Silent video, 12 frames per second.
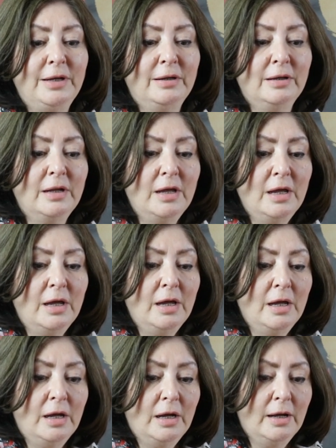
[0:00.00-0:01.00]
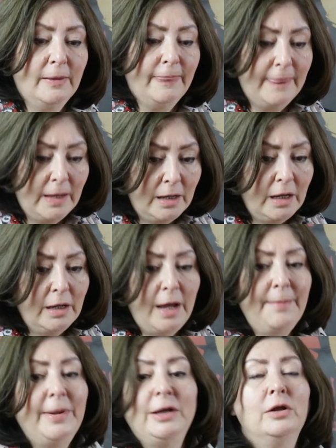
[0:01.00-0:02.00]
I mean,
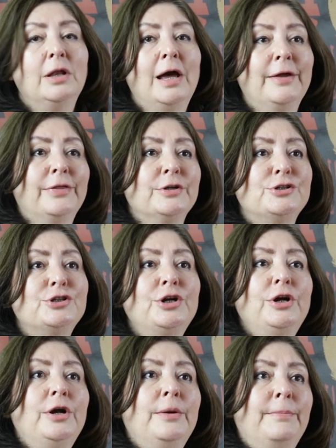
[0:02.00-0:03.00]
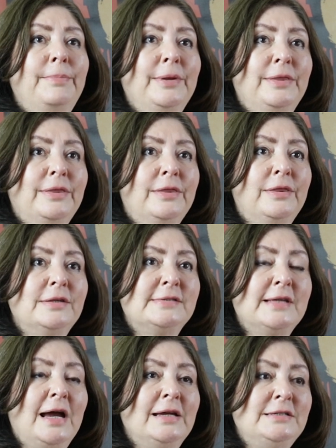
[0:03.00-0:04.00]
I may not like the term, but
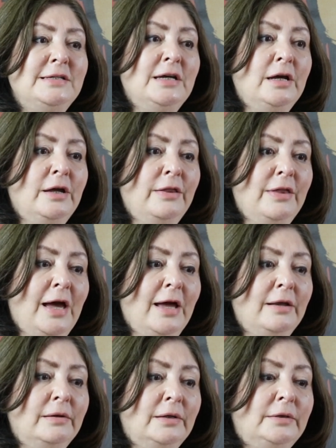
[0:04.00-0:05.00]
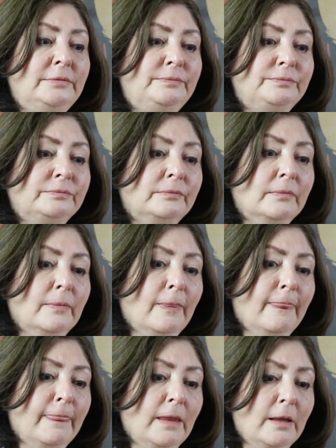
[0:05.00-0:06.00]
this idea that
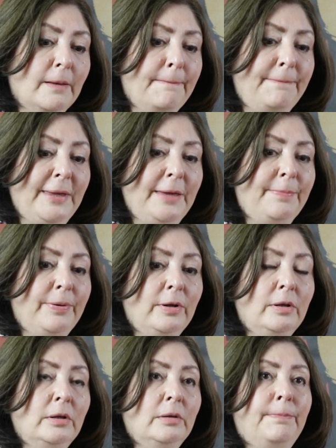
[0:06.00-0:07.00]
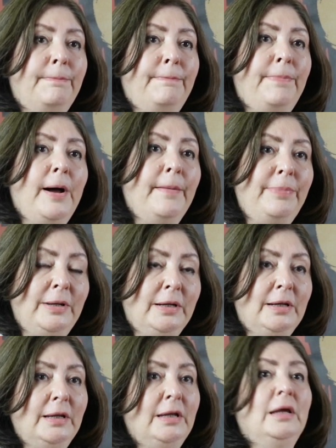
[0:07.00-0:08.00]
people
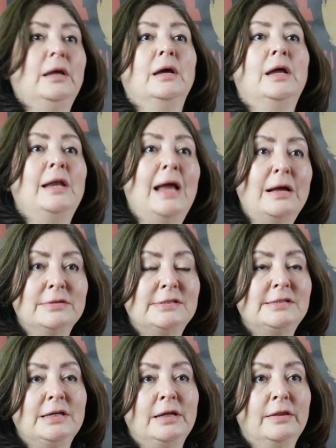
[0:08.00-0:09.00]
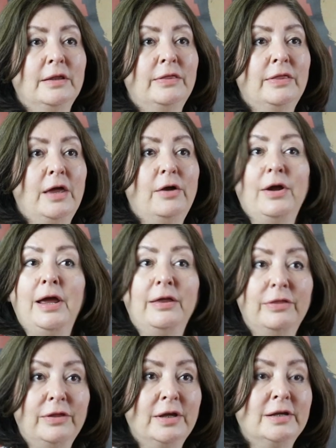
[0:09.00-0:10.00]
publicly announcing that they're
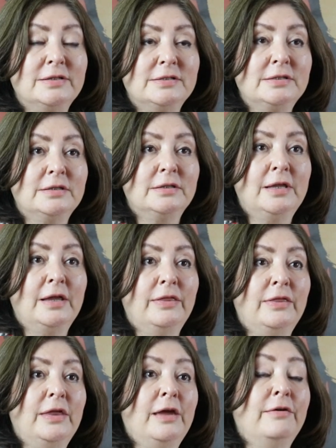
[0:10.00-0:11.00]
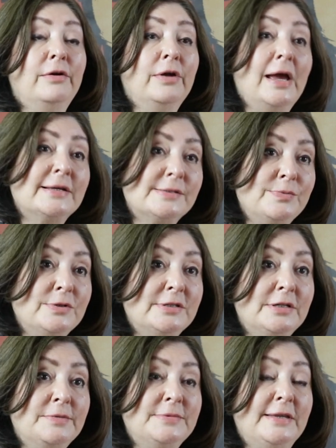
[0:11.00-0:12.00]
atheists, that they're ex
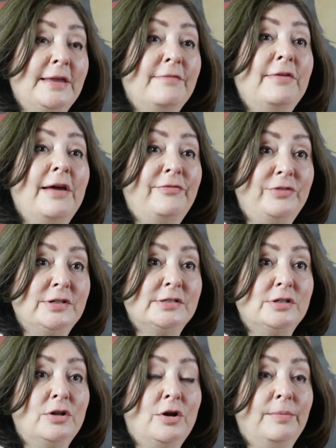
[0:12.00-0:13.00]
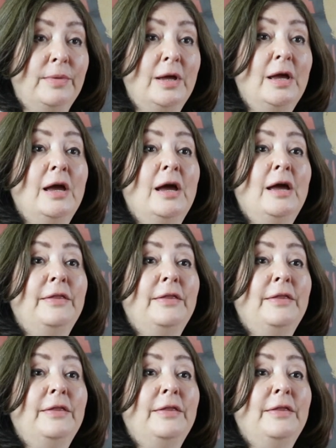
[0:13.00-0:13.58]
Muslims, that they've left Islam,